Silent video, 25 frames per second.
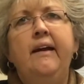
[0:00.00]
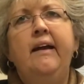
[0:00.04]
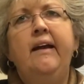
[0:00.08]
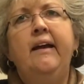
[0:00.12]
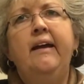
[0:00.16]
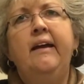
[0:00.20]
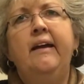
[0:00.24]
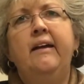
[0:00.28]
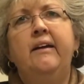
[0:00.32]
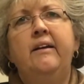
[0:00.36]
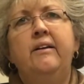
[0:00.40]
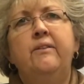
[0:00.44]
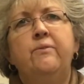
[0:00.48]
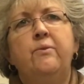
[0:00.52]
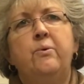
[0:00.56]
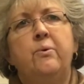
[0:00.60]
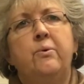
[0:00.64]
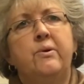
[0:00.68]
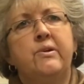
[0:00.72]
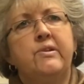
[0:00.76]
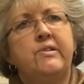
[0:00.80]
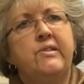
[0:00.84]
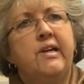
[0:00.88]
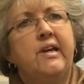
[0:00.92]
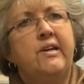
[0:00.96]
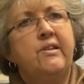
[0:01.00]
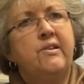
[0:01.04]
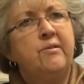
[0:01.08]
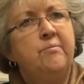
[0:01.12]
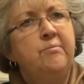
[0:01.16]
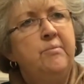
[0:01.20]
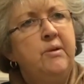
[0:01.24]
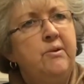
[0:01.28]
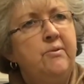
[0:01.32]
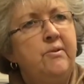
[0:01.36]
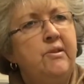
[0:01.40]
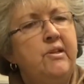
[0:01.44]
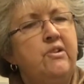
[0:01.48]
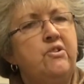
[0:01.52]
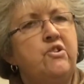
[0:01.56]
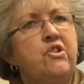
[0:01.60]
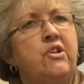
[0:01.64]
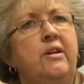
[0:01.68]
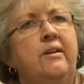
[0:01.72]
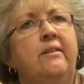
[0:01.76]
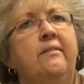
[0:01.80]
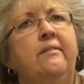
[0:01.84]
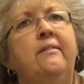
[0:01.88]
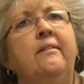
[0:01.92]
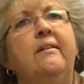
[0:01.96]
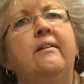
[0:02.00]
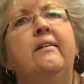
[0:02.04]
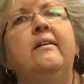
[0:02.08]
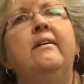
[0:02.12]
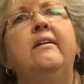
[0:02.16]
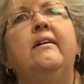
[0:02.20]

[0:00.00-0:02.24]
And of course, as a musician,